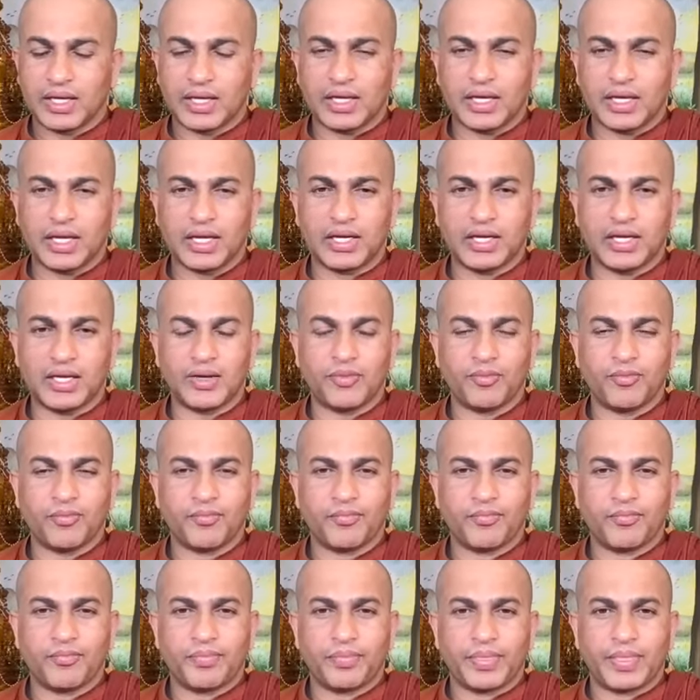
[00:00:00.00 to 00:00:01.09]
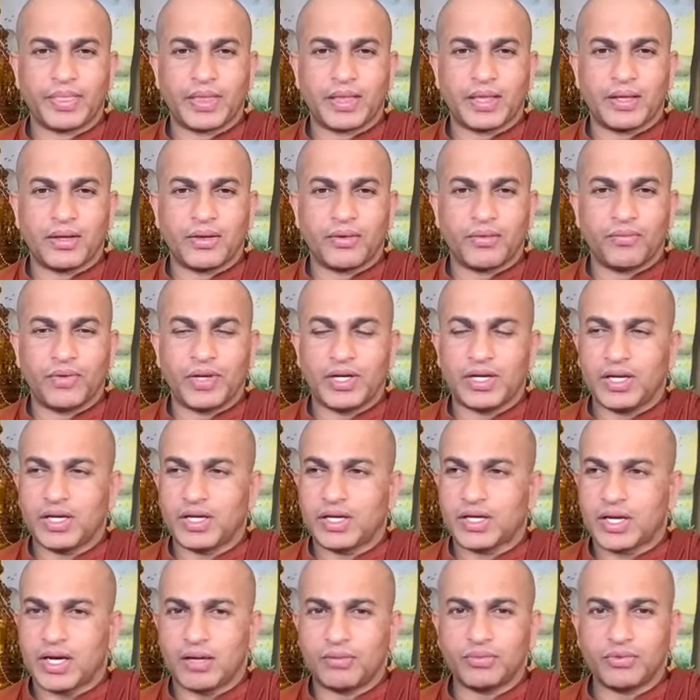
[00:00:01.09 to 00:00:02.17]
And when
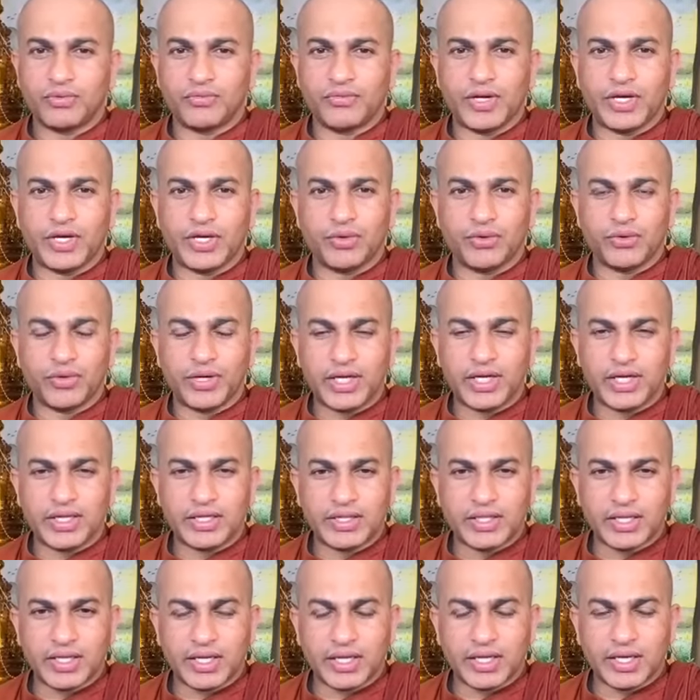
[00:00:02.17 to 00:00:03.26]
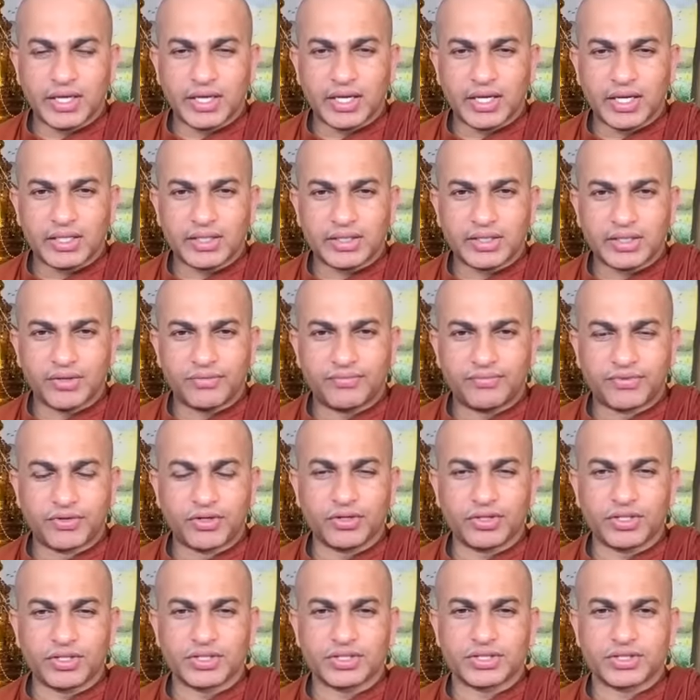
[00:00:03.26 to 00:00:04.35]
it come when you eat the the
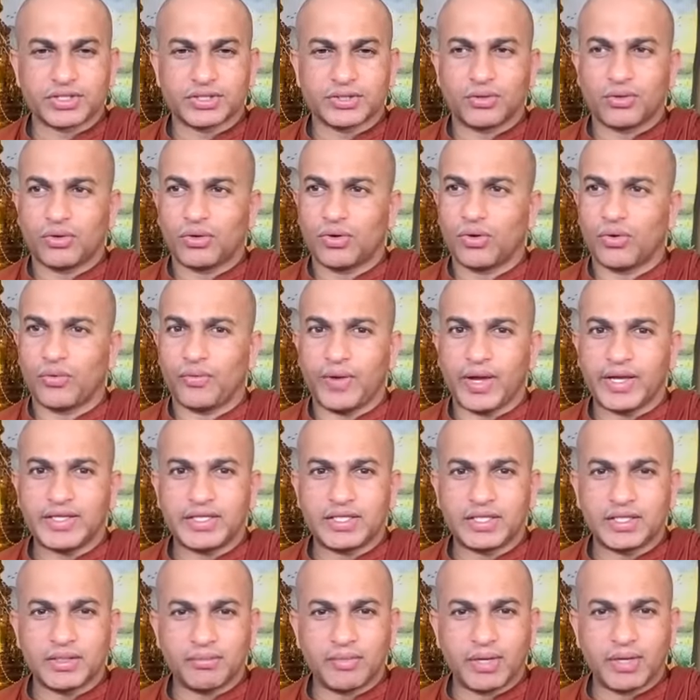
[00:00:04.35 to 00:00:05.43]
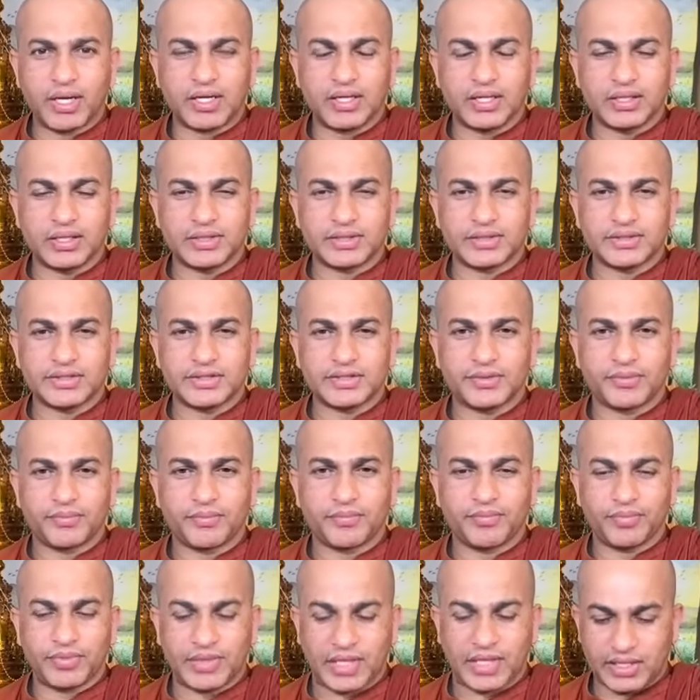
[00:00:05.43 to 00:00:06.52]
fruits or vegetables
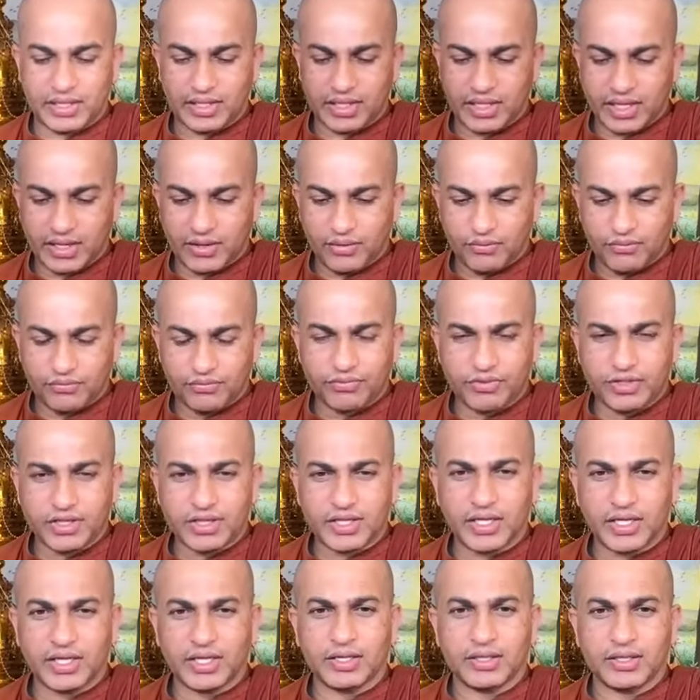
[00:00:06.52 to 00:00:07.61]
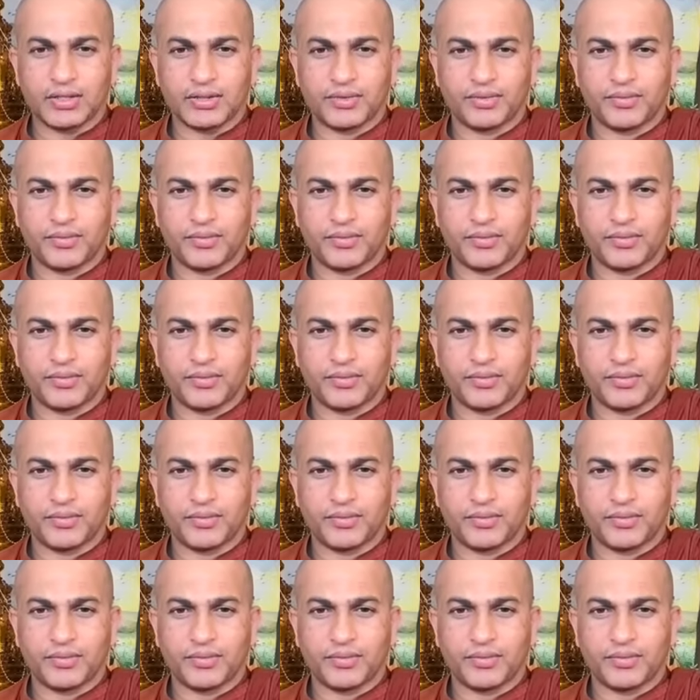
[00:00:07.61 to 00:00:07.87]
that everything